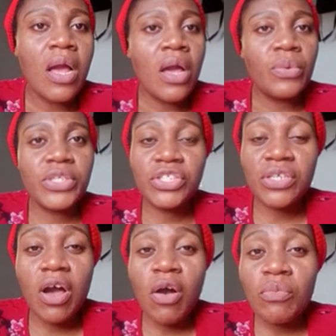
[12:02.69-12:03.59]
which is
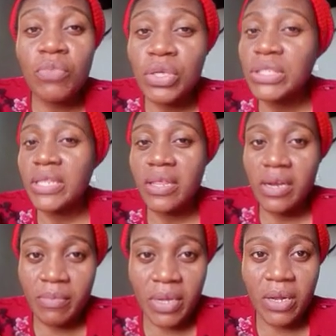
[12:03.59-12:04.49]
almost
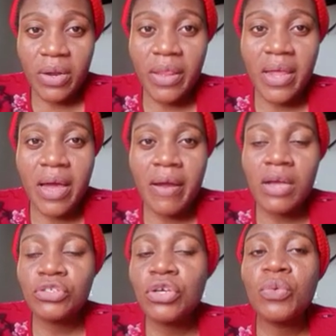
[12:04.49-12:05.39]
3 million naira.
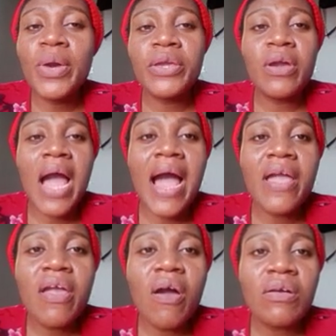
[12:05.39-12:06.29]
So when you
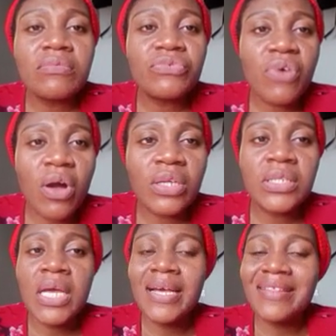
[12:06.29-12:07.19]
iron rod,
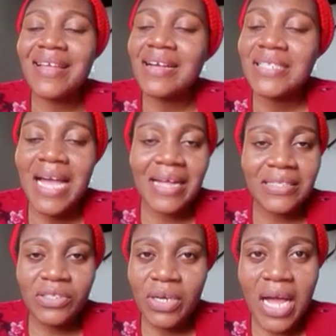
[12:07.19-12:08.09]
that I
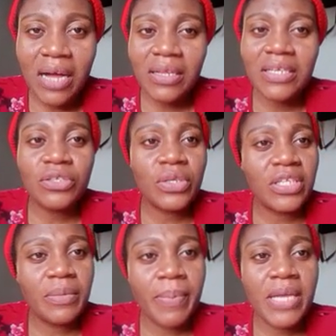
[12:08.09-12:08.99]
did not calculate. So it
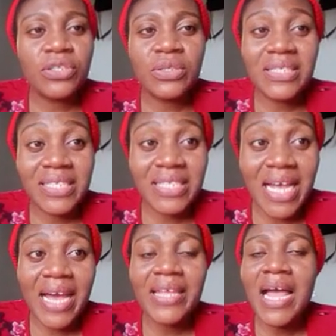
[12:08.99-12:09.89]
depends on
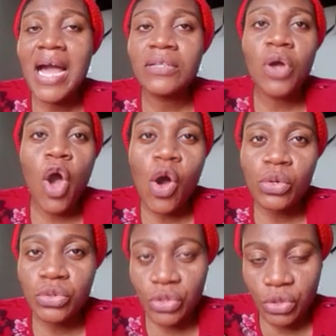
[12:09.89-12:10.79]
design and
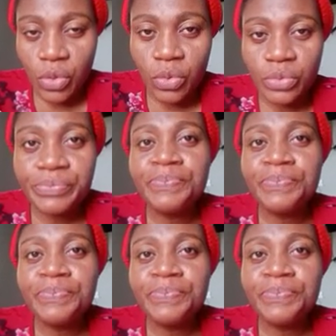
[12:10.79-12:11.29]
also